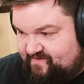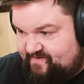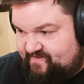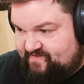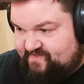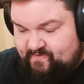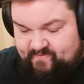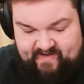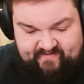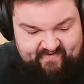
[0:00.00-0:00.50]

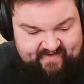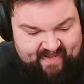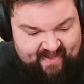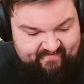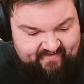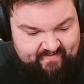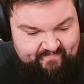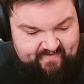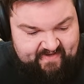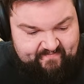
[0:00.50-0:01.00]
So even
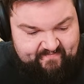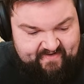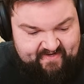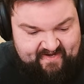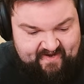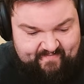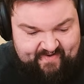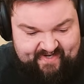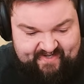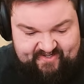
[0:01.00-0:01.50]
having people to
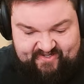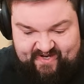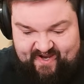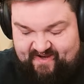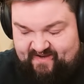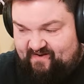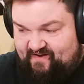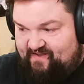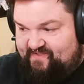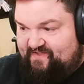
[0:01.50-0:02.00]
come in and
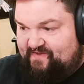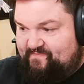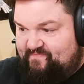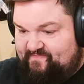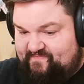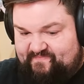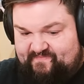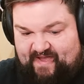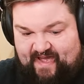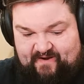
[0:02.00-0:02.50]
check on
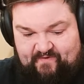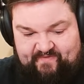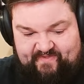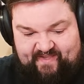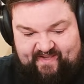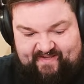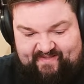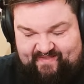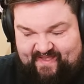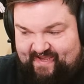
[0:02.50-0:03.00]
them, I don't
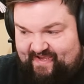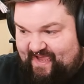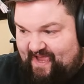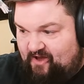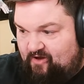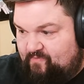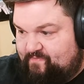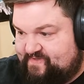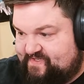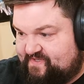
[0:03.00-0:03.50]
think like
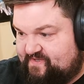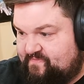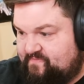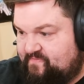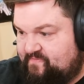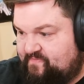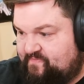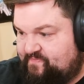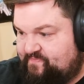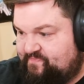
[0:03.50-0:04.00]
helps them.
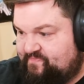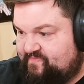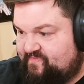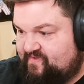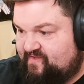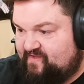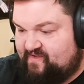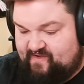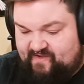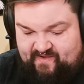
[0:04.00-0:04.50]

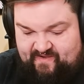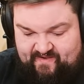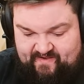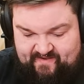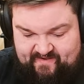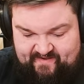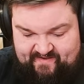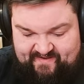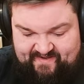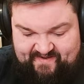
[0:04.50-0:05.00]

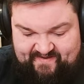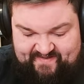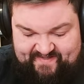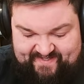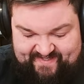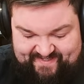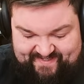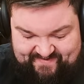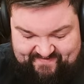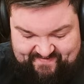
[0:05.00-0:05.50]
He's
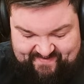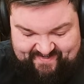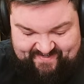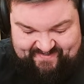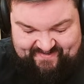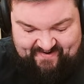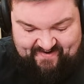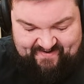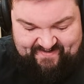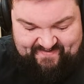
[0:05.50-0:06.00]
just in
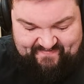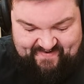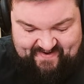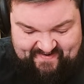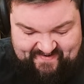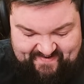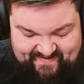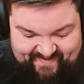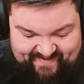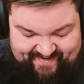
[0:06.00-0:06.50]
recharge mode.